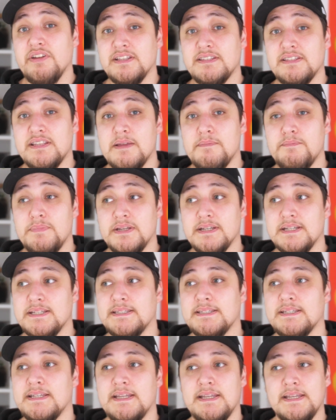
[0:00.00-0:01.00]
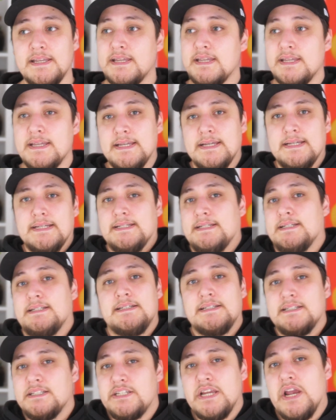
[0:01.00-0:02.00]
it to them because
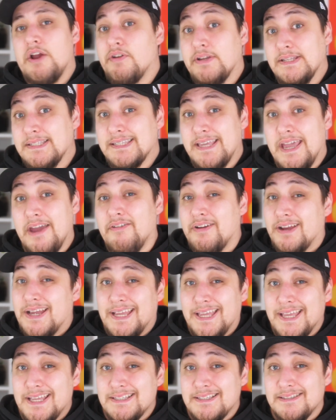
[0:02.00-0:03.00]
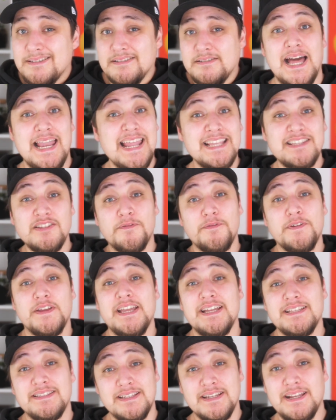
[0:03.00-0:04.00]
sharing is caring, I guess. And let's not
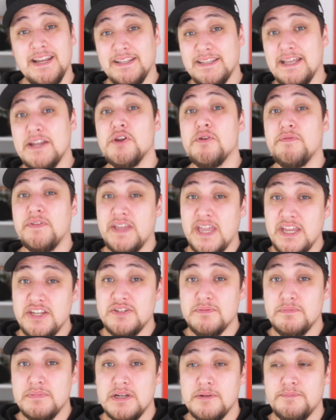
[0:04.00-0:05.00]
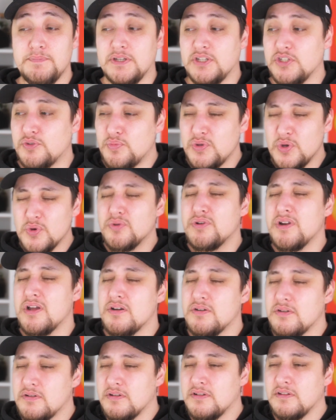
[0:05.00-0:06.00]
forget to click that notification bell because we all
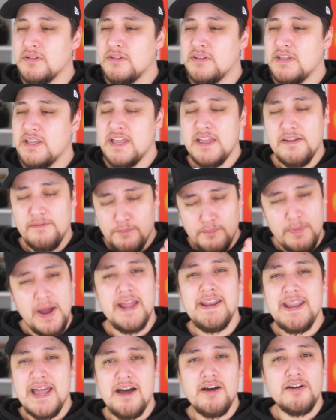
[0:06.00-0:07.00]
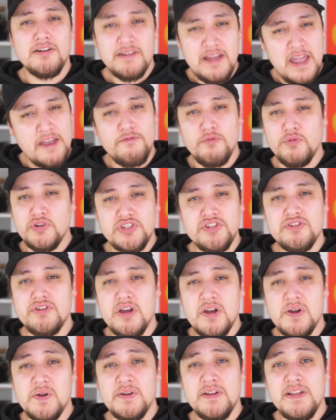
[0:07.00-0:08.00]
know, by now, everyone should
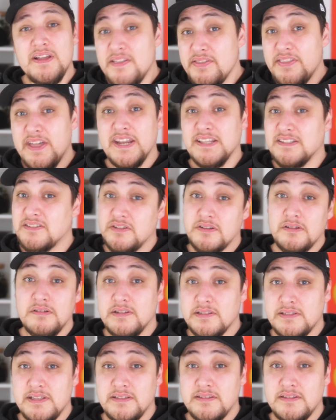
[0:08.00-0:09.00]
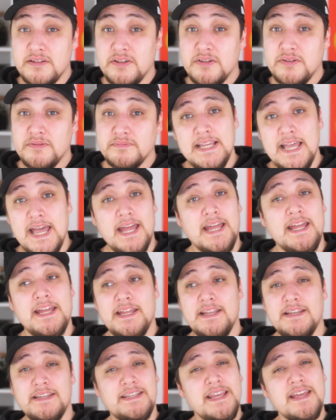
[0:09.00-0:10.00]
know that it's the coolest thing to do.
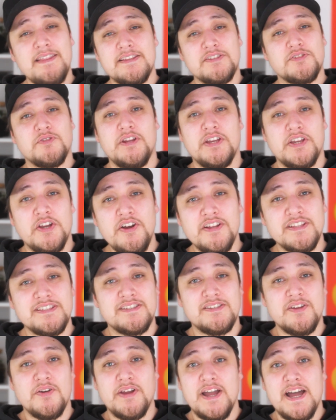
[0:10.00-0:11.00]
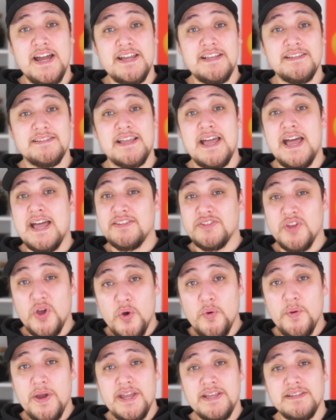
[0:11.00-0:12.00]
And yeah, that's all I got. So guys, as
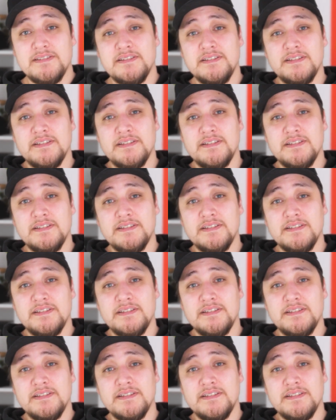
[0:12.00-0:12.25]
always,